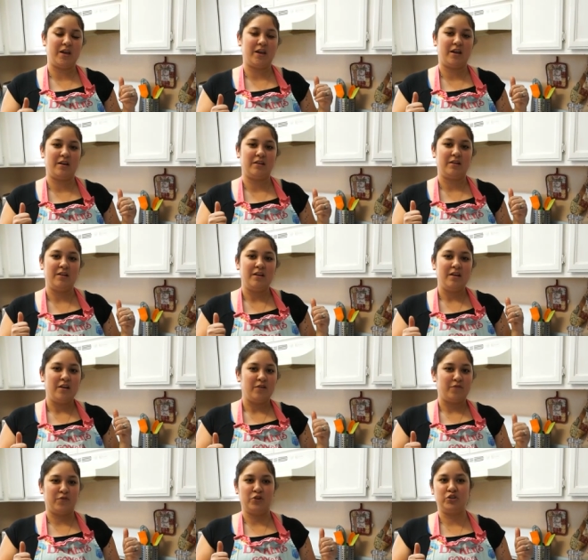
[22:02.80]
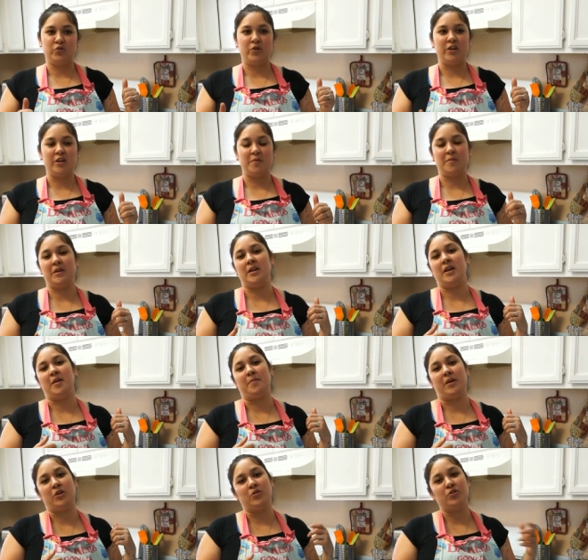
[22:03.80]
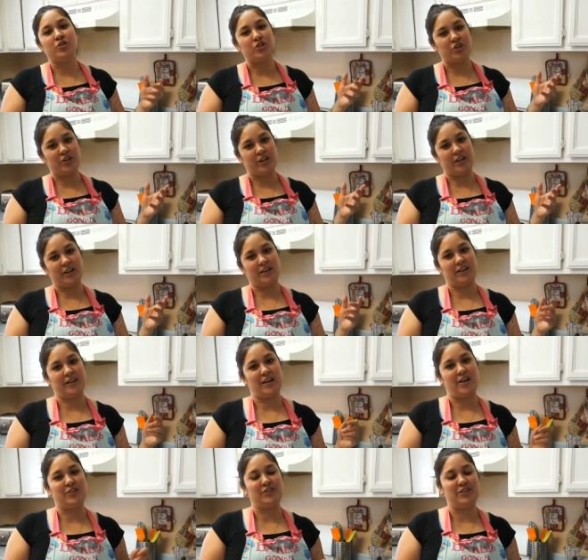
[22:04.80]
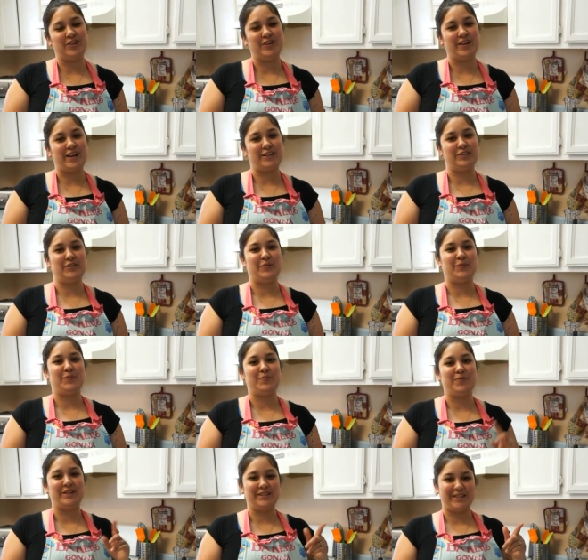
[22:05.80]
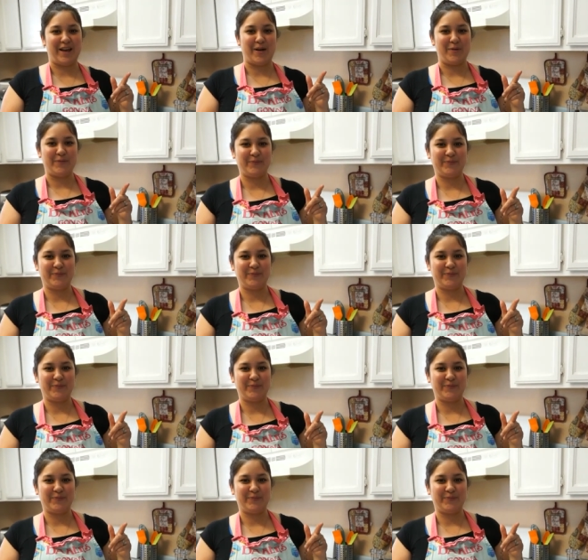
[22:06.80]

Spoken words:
and for joining me in my new journey. I'll see you guys soon. Peace out.